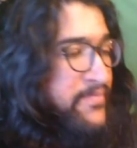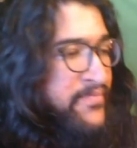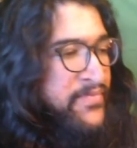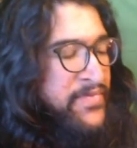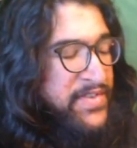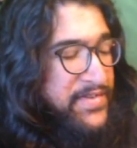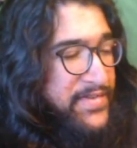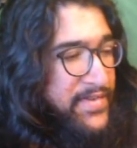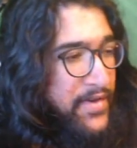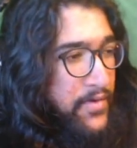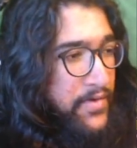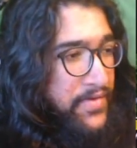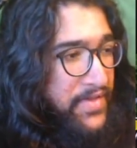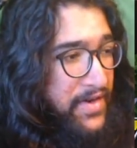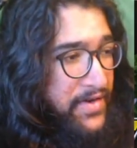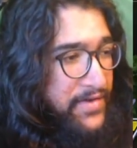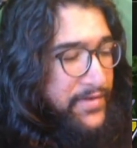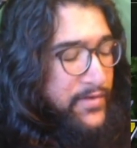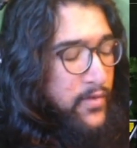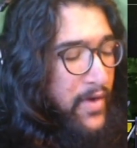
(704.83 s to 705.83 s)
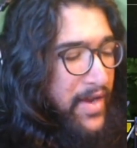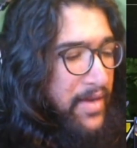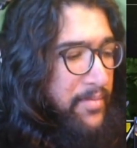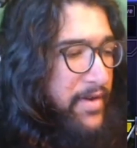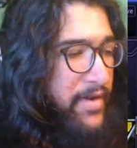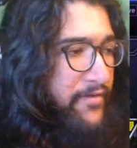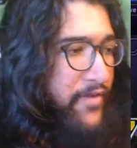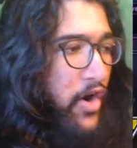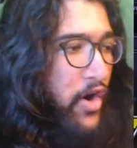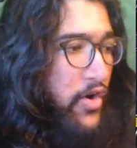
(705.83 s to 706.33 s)
So there's quite a
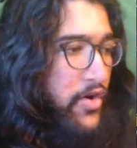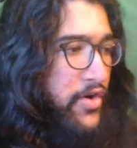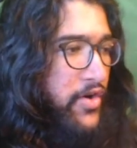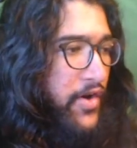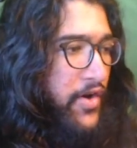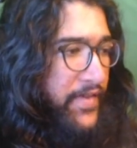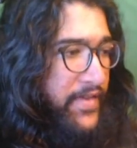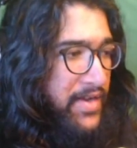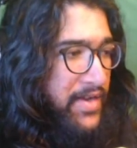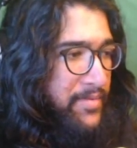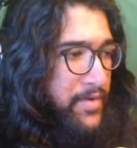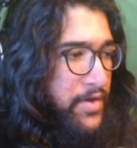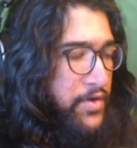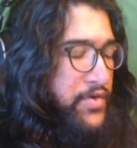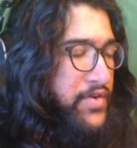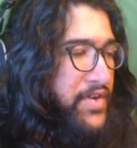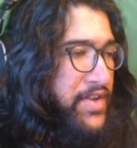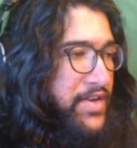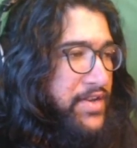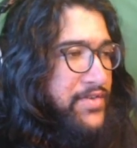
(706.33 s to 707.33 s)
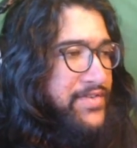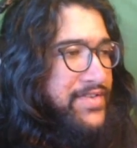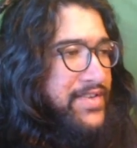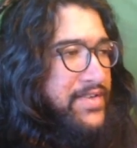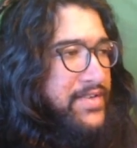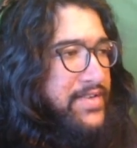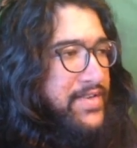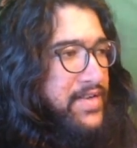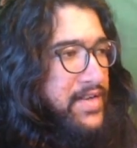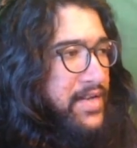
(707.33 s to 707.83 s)
bit of arc on the W. You can use
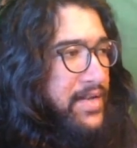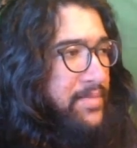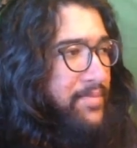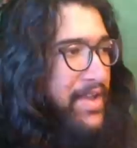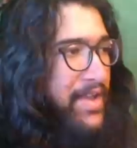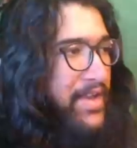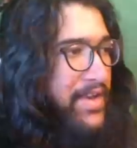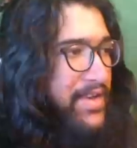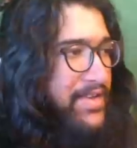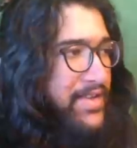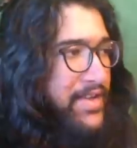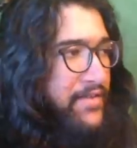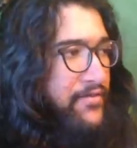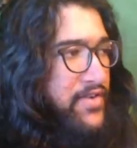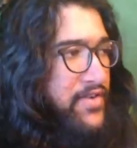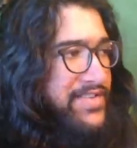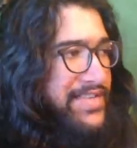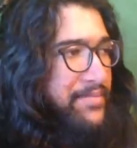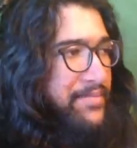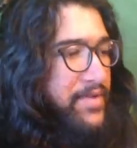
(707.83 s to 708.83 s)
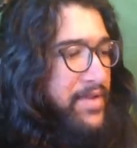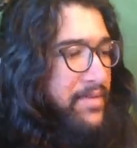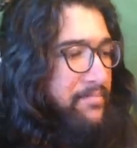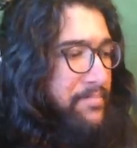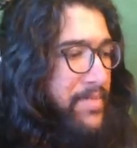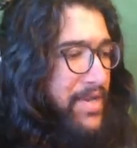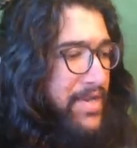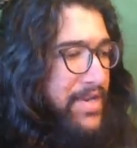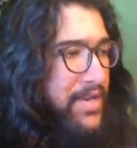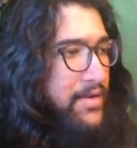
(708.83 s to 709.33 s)
it by hitting, like, for example, a
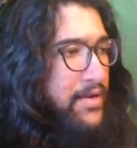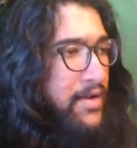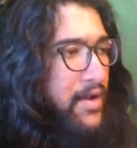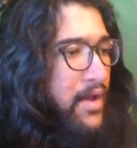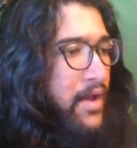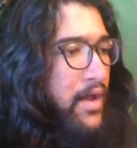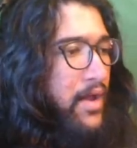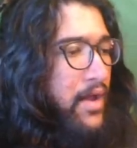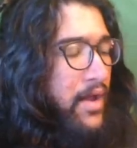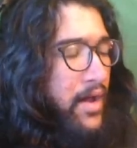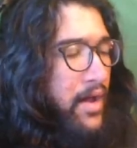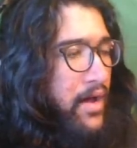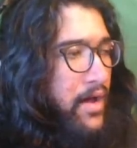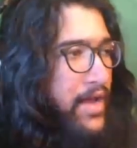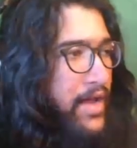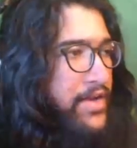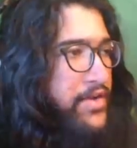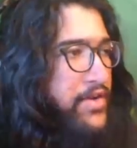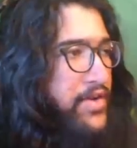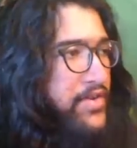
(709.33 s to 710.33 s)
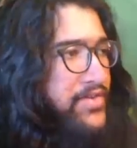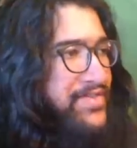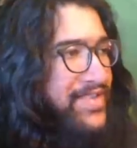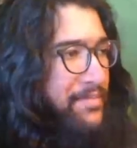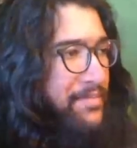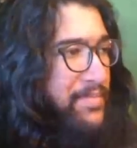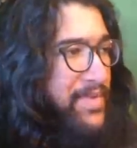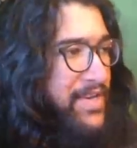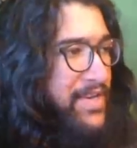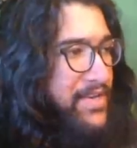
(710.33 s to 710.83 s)
minion. And you can use
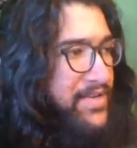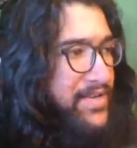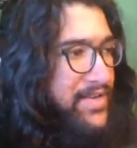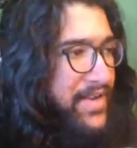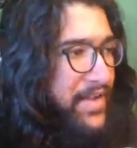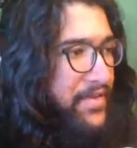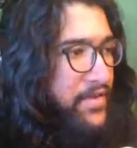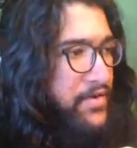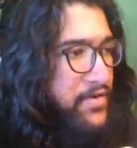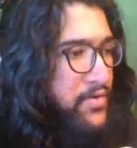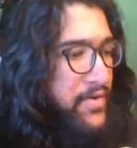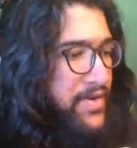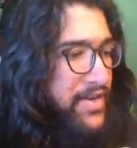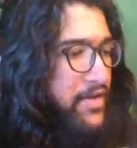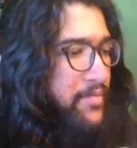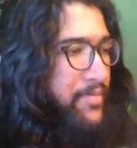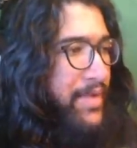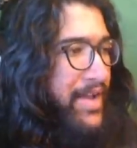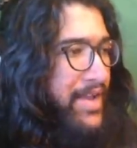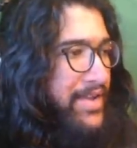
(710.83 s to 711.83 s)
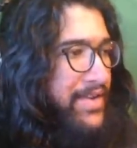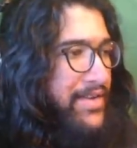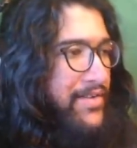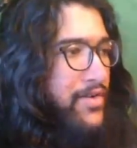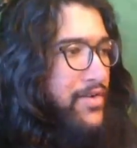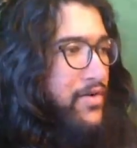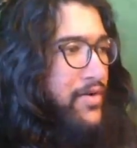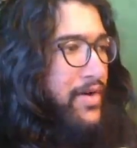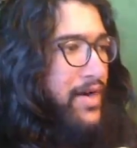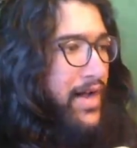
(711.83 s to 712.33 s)
that minion to tether to a nearby
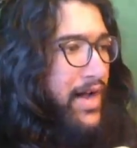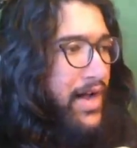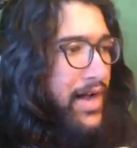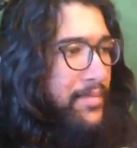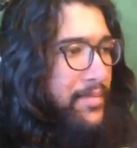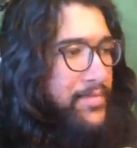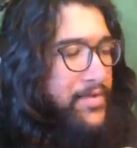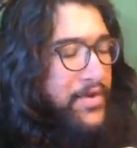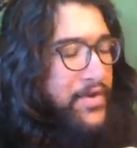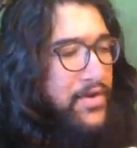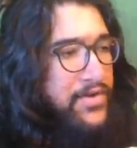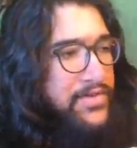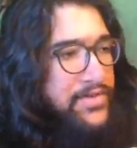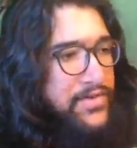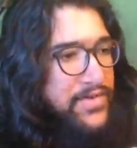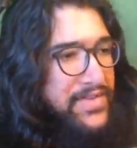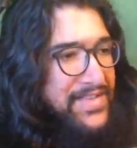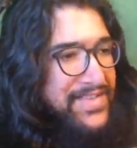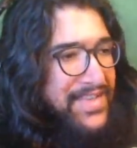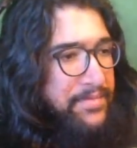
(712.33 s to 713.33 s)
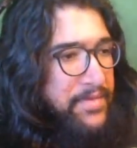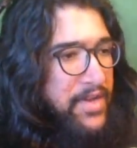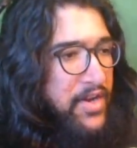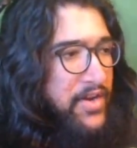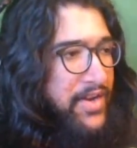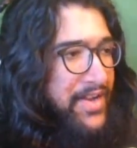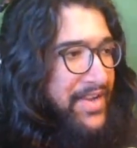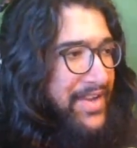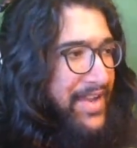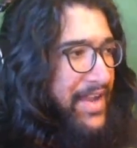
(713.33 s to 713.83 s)
hero. You can also do the same
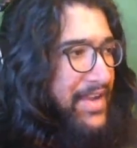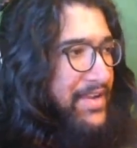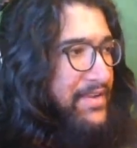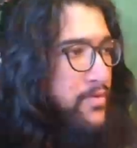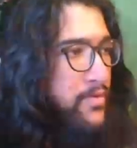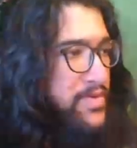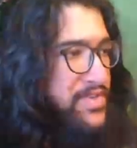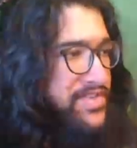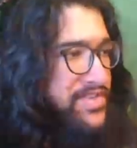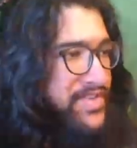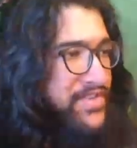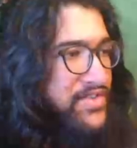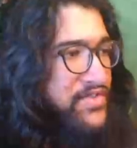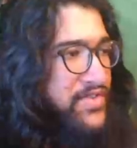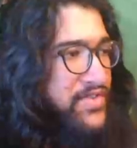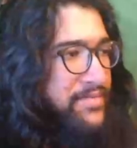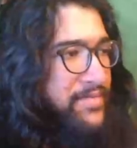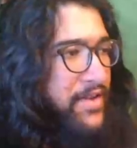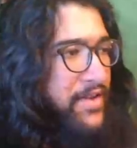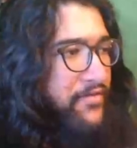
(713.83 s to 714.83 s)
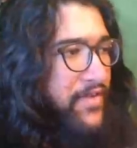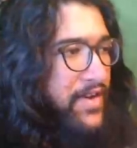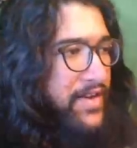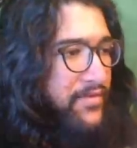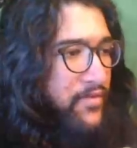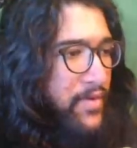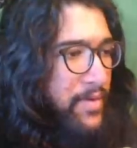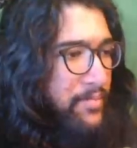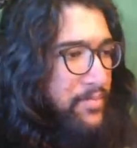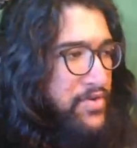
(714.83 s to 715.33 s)
thing on a gate, which is extremely
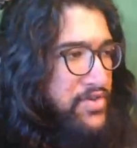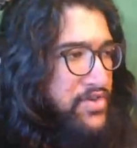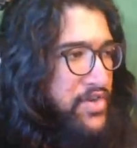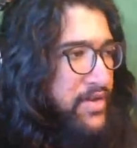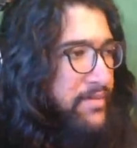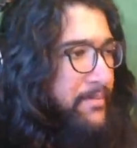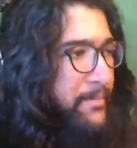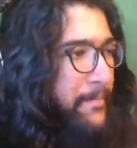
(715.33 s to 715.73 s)
effective when pushing.